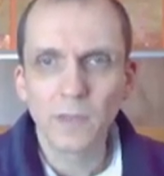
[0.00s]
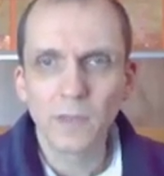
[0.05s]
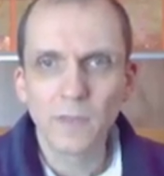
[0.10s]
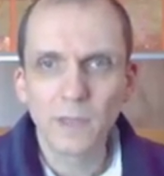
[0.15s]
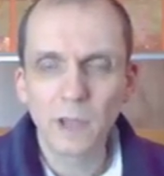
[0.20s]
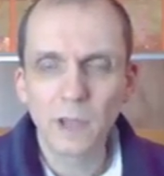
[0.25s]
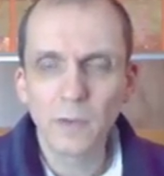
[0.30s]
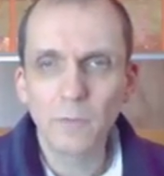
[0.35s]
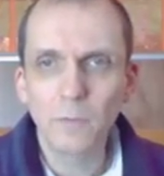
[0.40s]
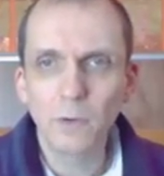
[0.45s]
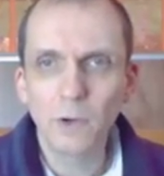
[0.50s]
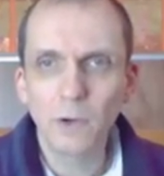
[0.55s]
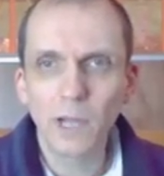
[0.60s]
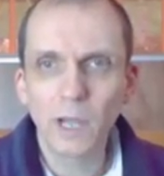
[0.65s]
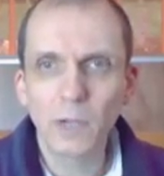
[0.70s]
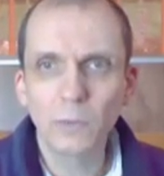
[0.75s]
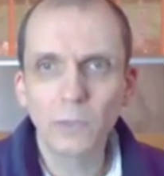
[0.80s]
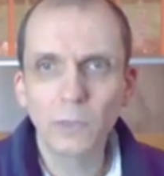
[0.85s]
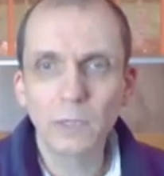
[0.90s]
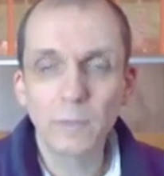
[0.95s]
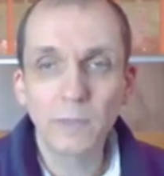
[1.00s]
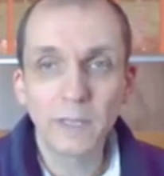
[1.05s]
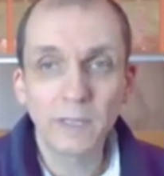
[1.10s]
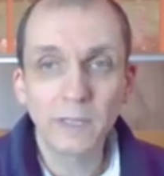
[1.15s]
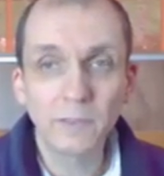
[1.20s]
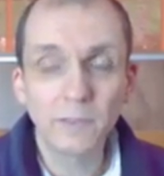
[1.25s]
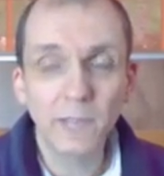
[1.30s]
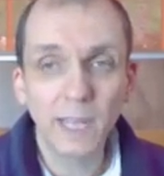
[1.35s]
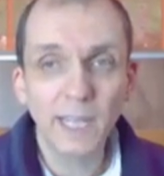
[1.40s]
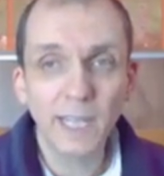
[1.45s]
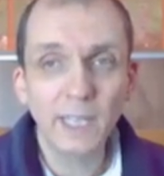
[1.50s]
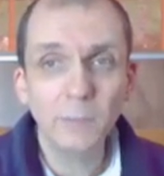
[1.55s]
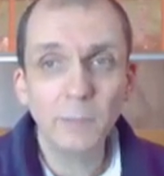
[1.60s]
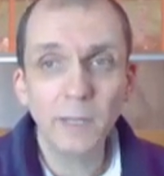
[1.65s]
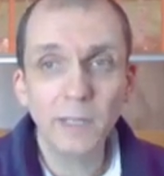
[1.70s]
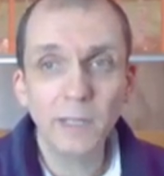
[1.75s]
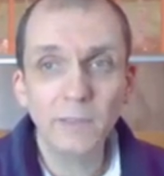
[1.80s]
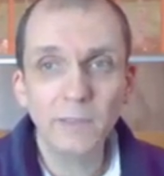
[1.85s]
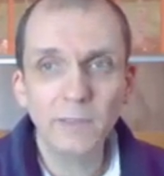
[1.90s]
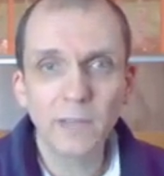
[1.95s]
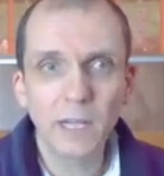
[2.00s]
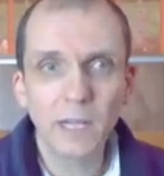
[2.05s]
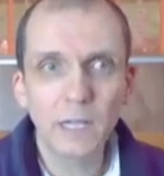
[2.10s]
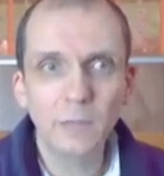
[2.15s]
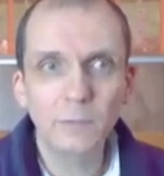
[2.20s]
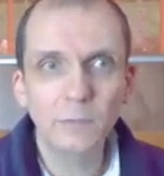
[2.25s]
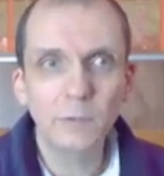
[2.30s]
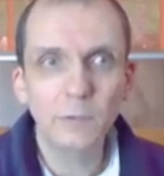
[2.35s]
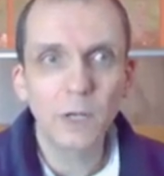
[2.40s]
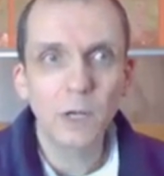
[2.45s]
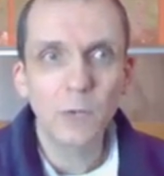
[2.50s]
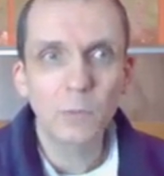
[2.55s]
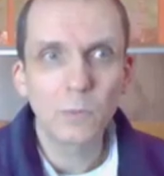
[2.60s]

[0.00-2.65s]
Therefore I will maintain myself